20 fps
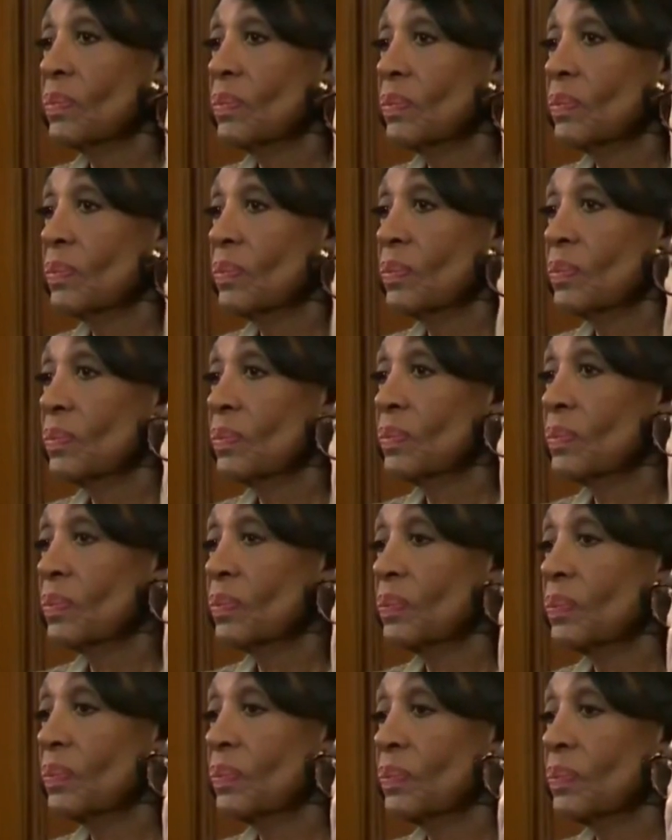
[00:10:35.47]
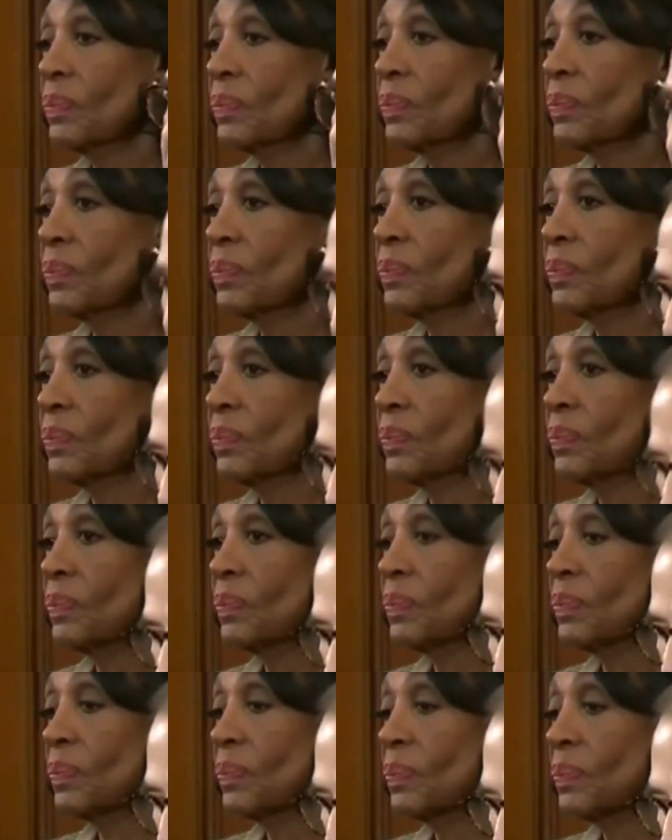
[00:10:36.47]

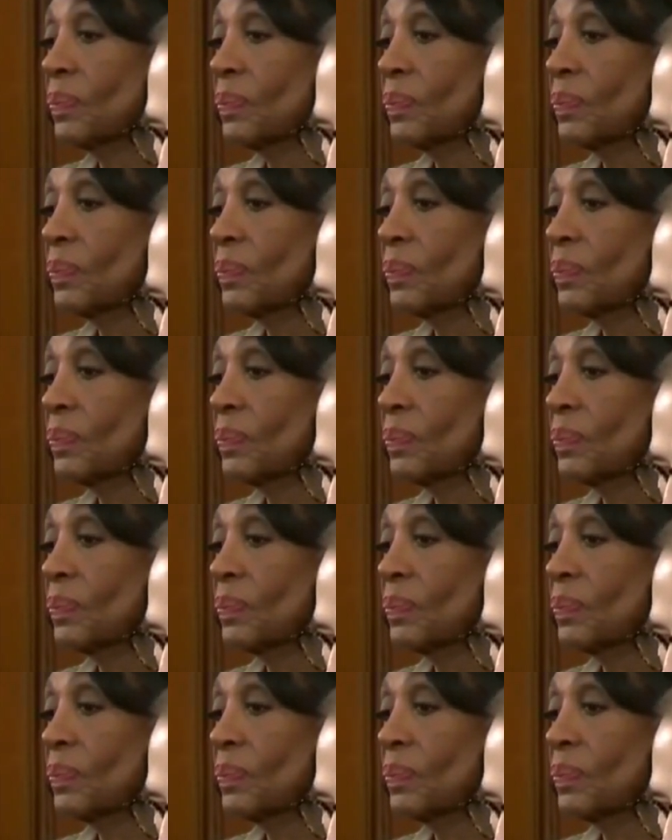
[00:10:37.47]
This person isn't speaking.